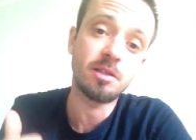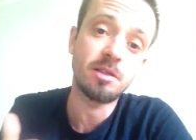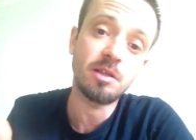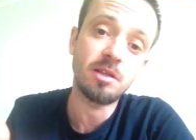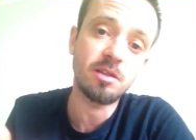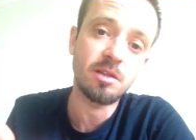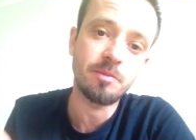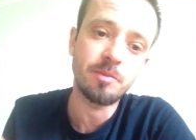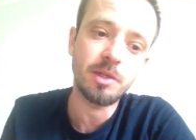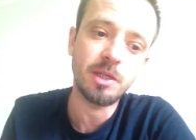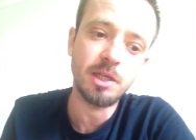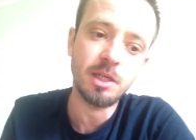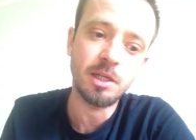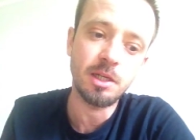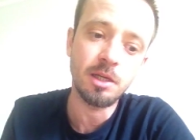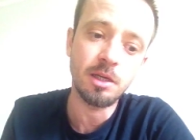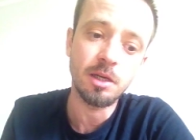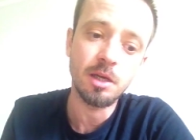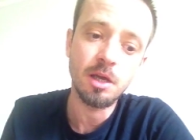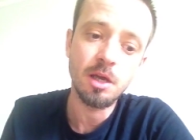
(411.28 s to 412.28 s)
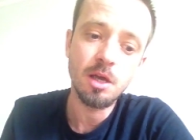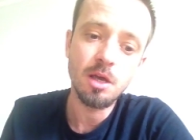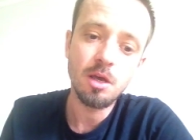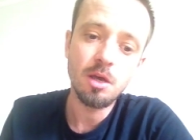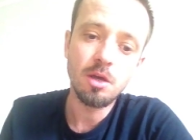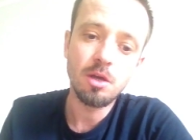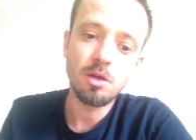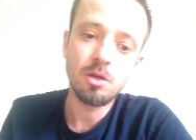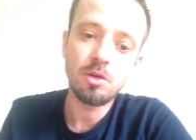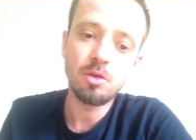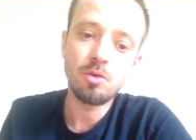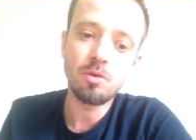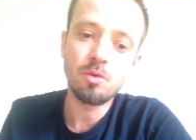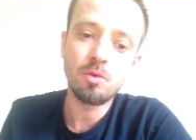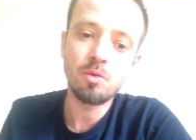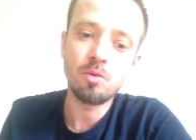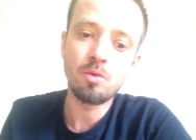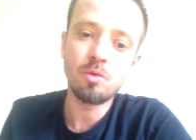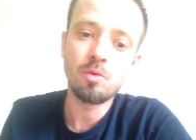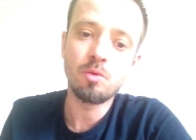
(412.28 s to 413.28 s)
in the beginning
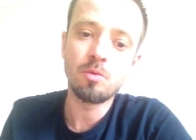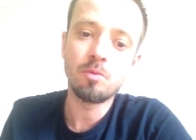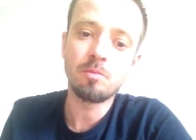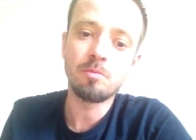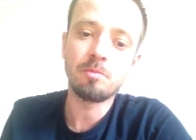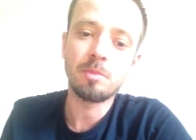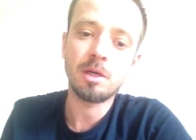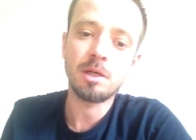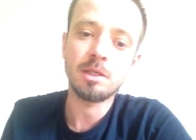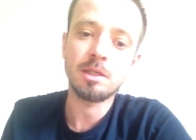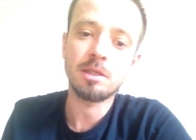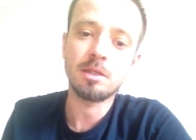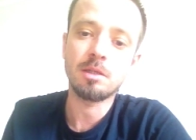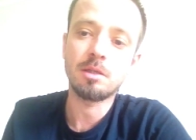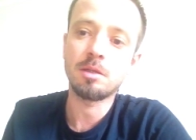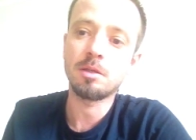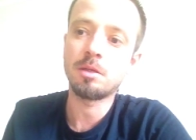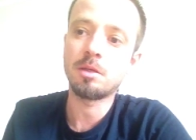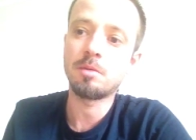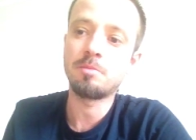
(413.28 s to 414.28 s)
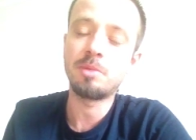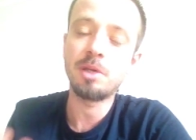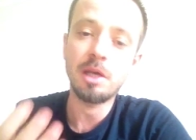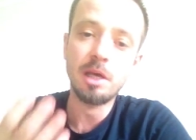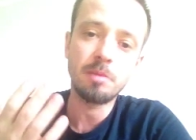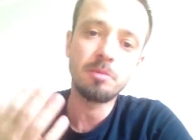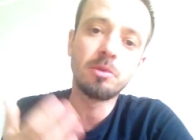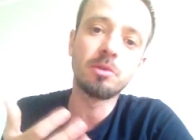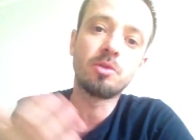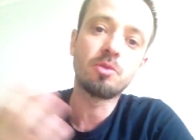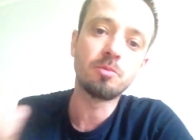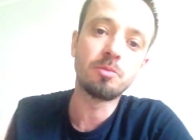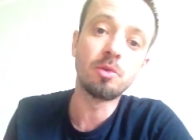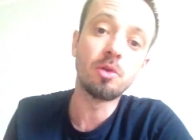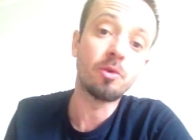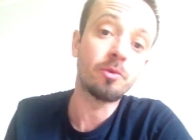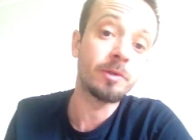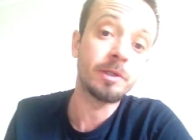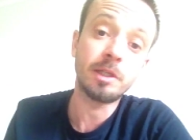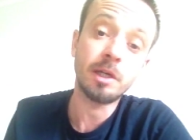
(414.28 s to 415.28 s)
you must uh, be able to
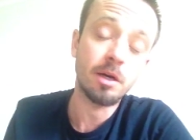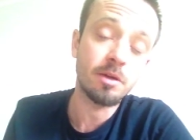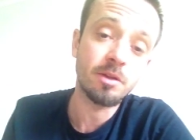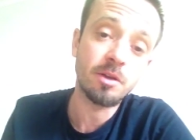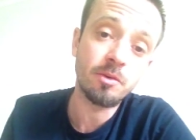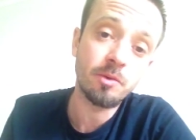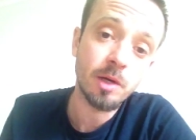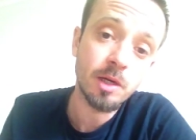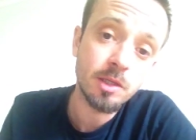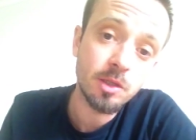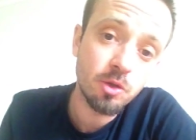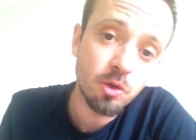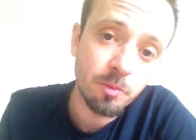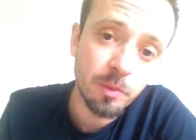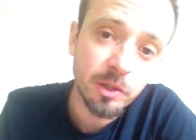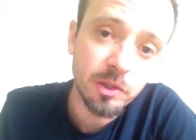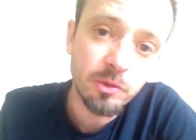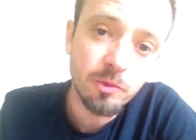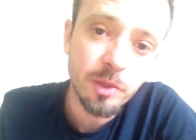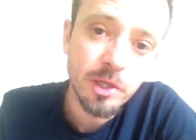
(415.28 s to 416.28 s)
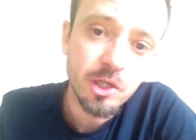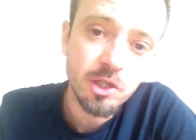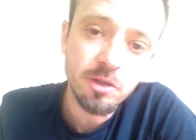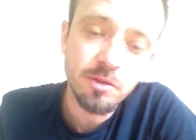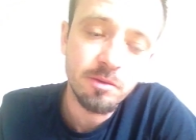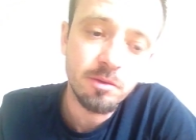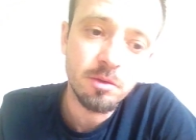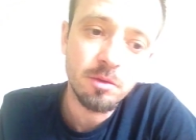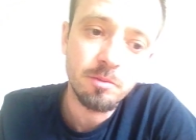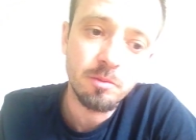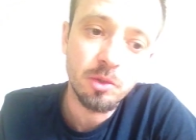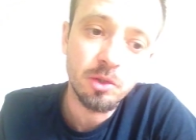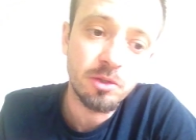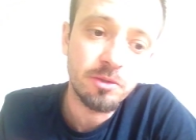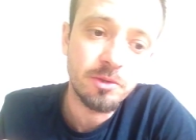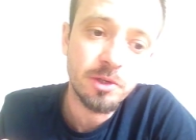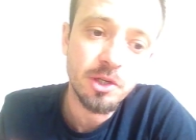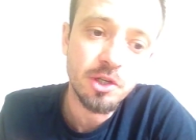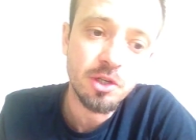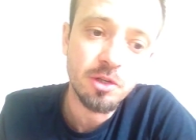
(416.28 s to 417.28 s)
blow it otherwise your motivation
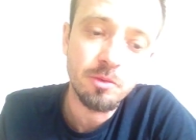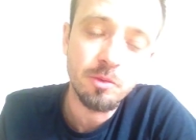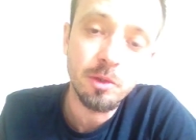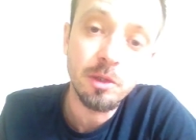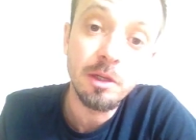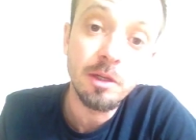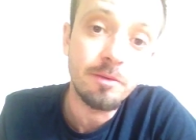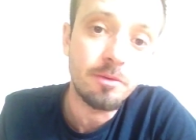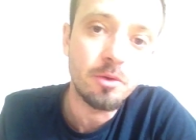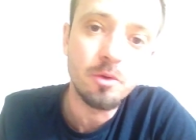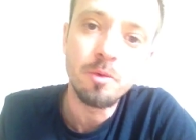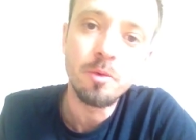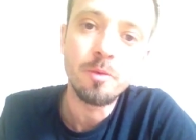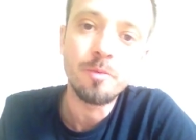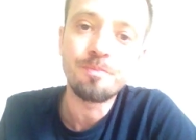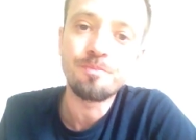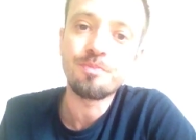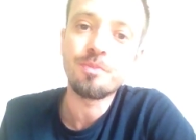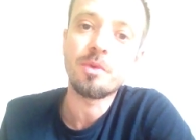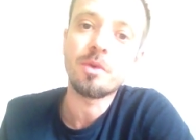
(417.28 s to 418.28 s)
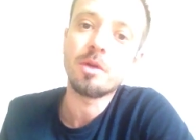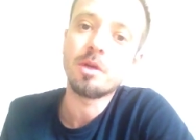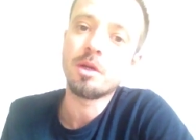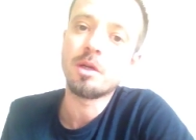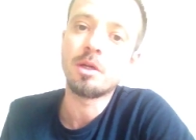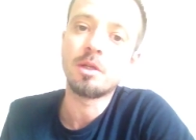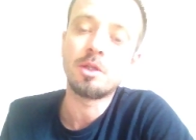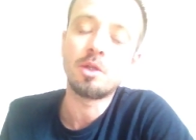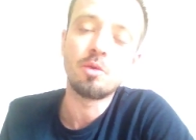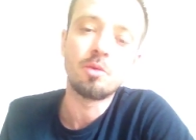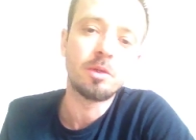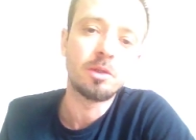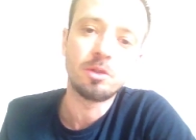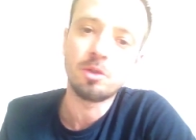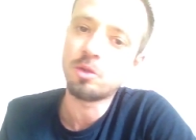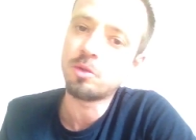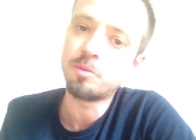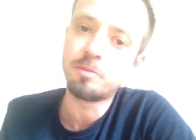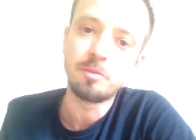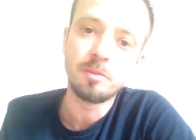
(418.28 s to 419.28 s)
motivation will leave you and you will
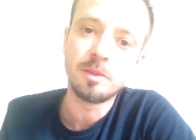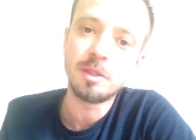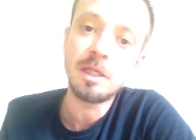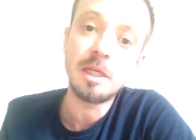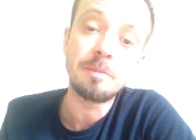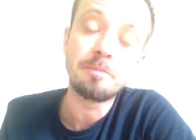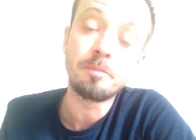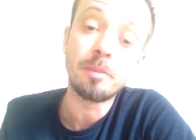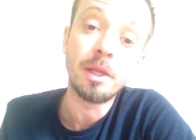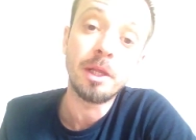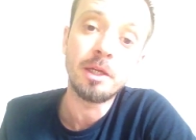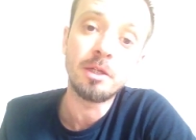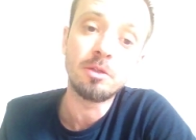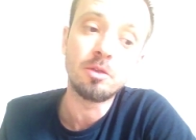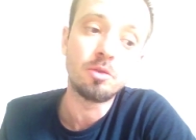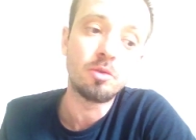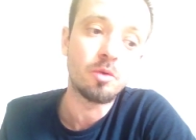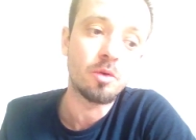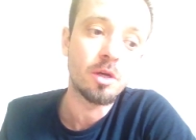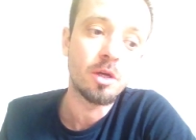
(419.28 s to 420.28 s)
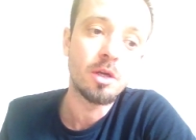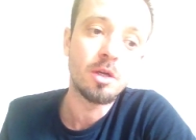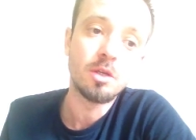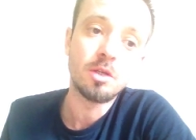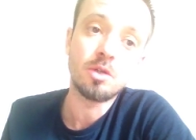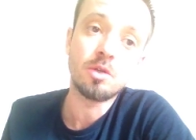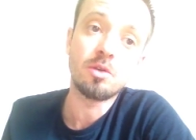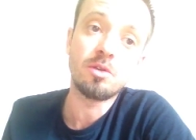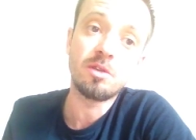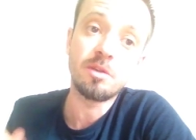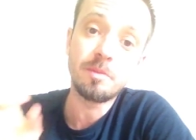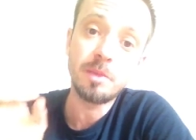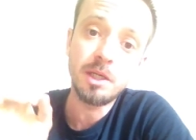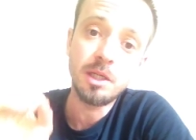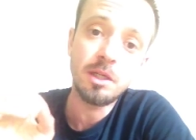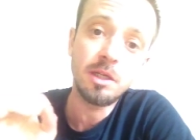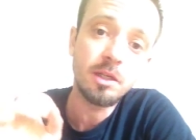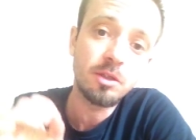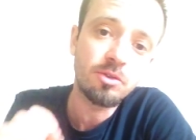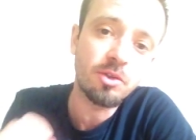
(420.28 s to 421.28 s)
not keep playing the duduk so in the
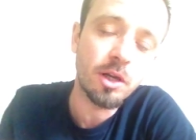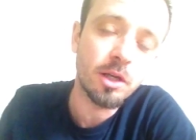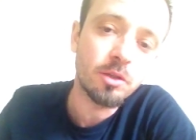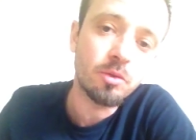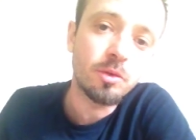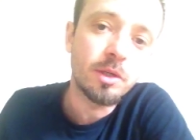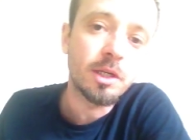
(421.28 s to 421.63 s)
beginning try to